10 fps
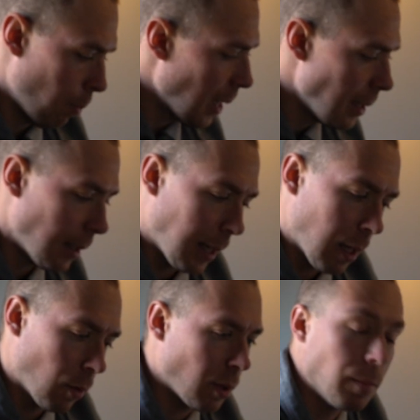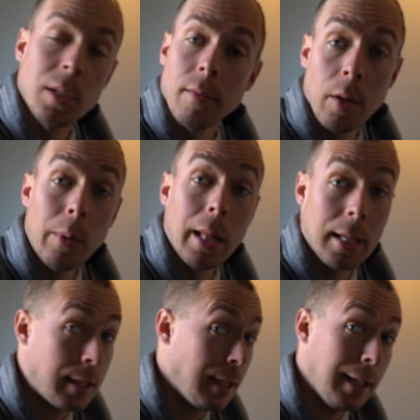pieced together some stuff that we
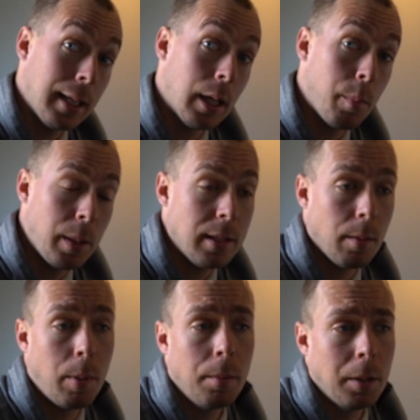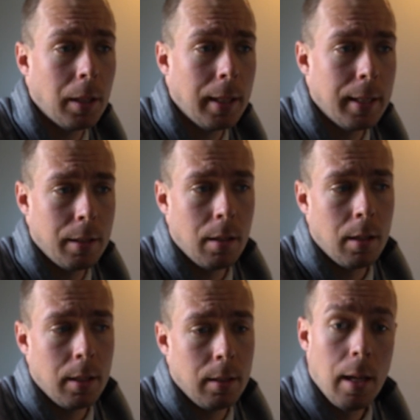like seeing in a piece of public land
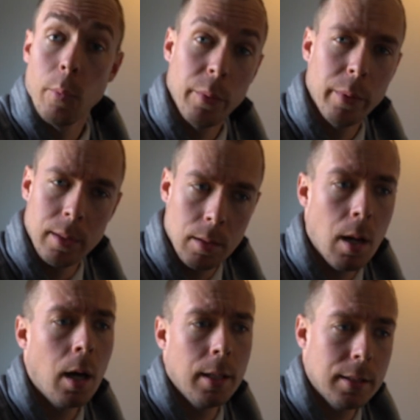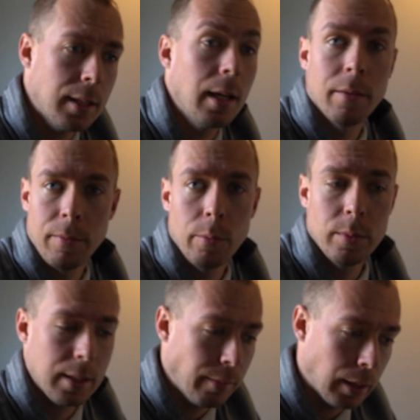uh, that we would hunt, say, if it
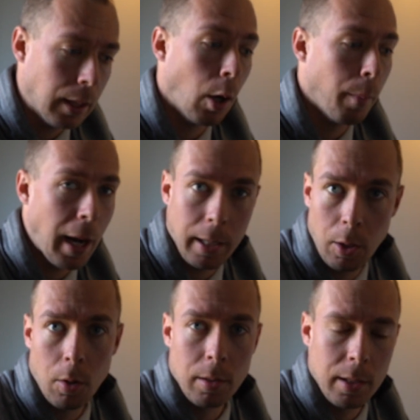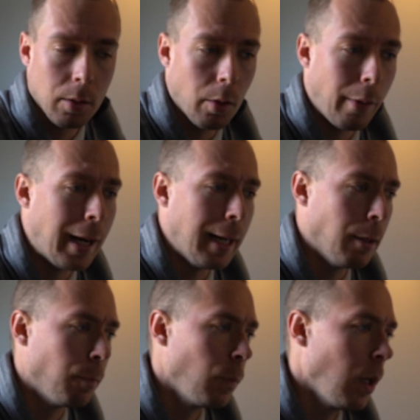was even in our backyard here in
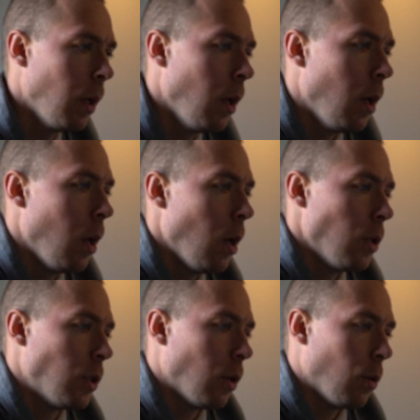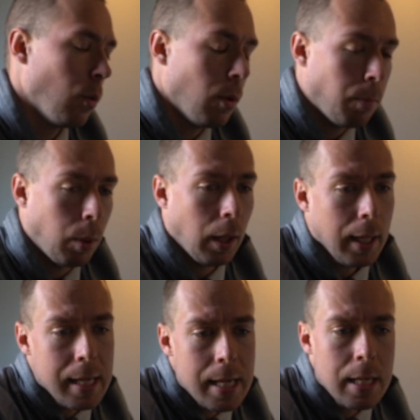Ohio. So the
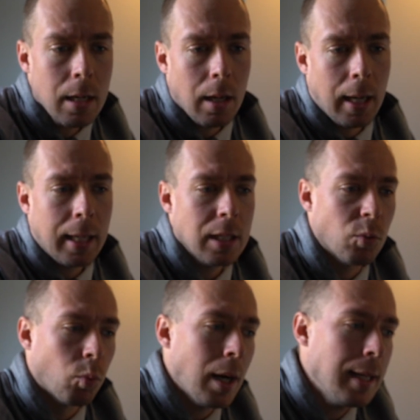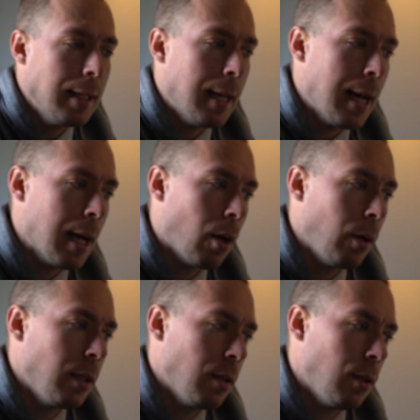plan, I guess, right
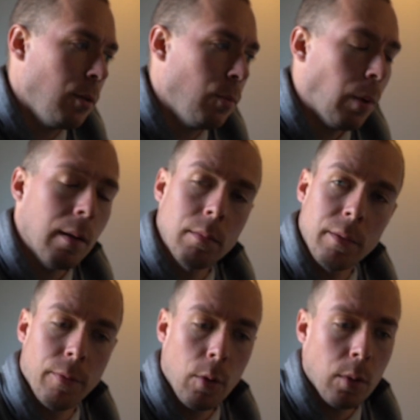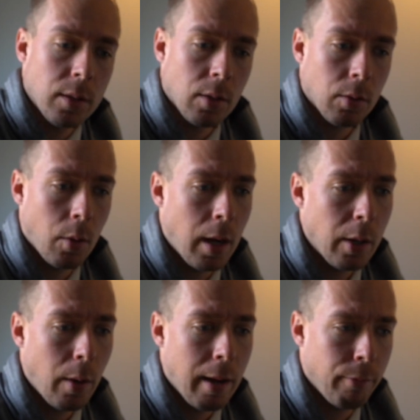now is to probably focus on
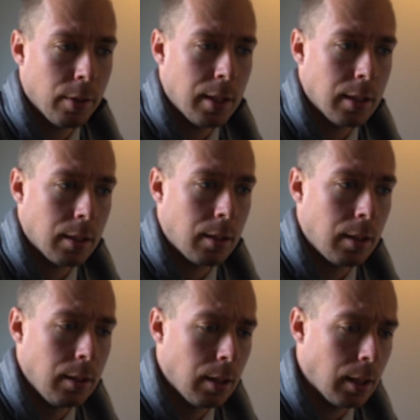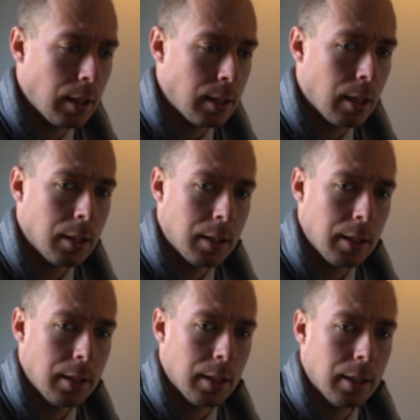Ohio efforts as Kentucky's gun
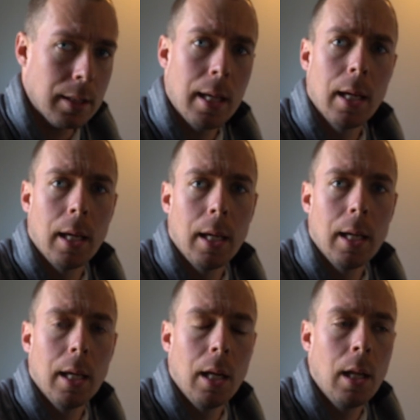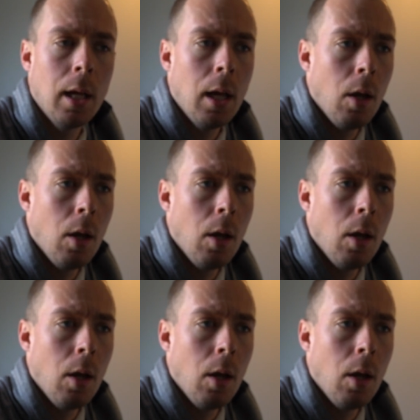season is kicking in